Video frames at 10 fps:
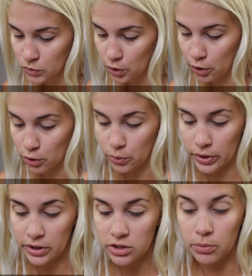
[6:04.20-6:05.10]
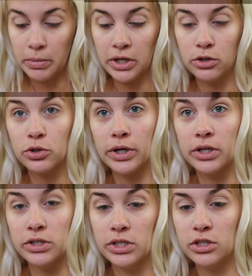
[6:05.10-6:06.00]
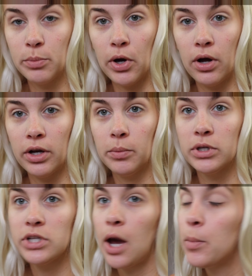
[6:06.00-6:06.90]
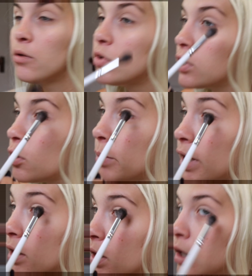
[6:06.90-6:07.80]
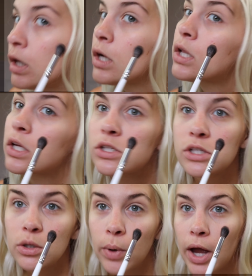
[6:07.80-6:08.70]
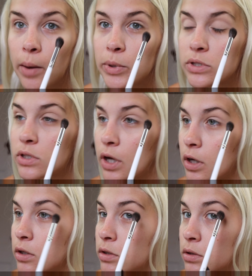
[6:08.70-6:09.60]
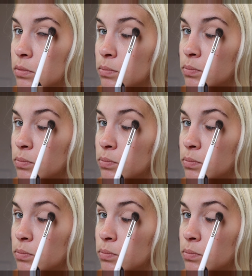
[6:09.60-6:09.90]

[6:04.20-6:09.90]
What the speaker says: our crease. I'm making sure I get a decent amount on it. I'm gonna tap off a little bit and let's see what happens, guys.